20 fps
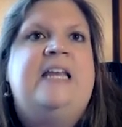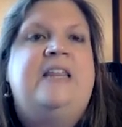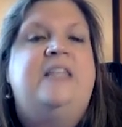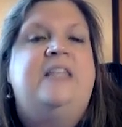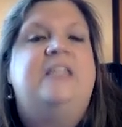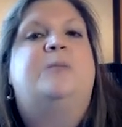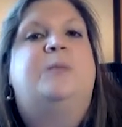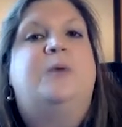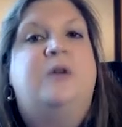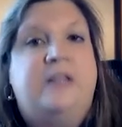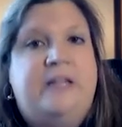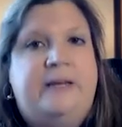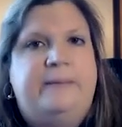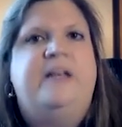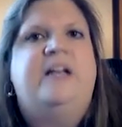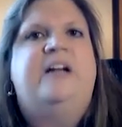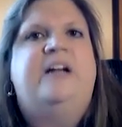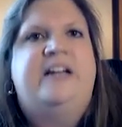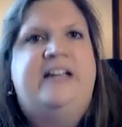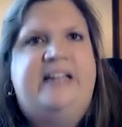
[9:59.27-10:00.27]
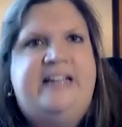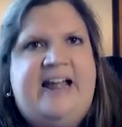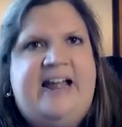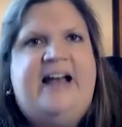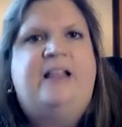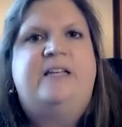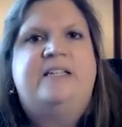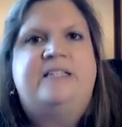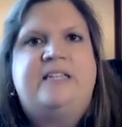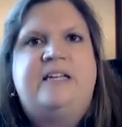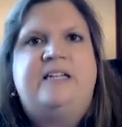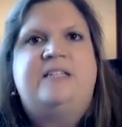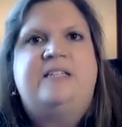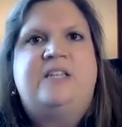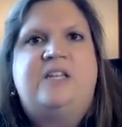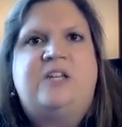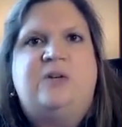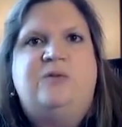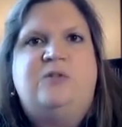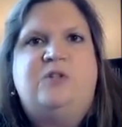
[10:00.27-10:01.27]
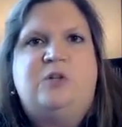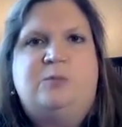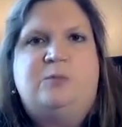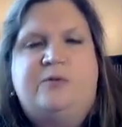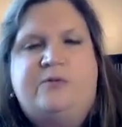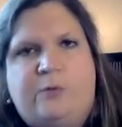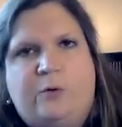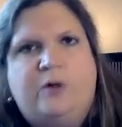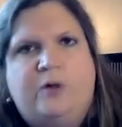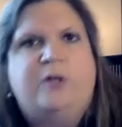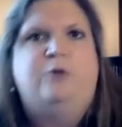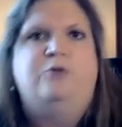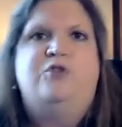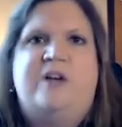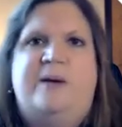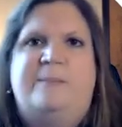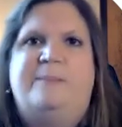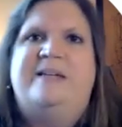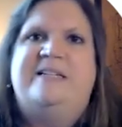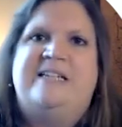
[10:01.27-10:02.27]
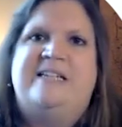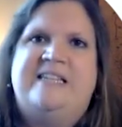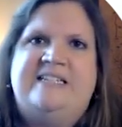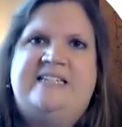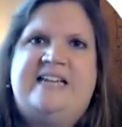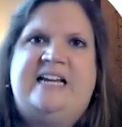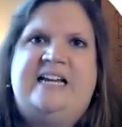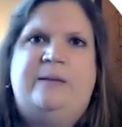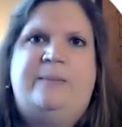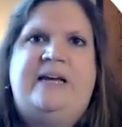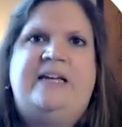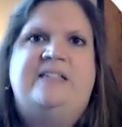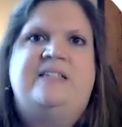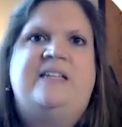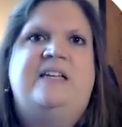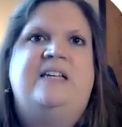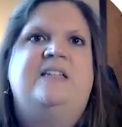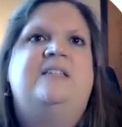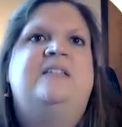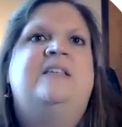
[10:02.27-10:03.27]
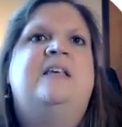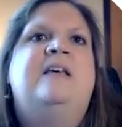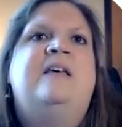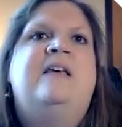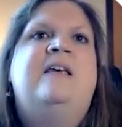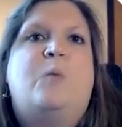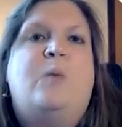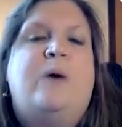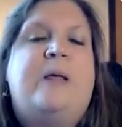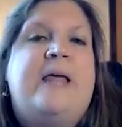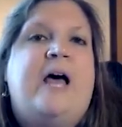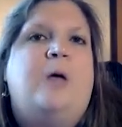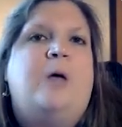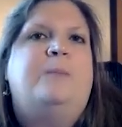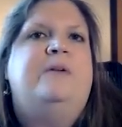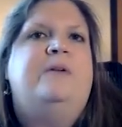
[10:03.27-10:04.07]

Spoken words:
This preliminary analysis that you do before you jump into the databases will help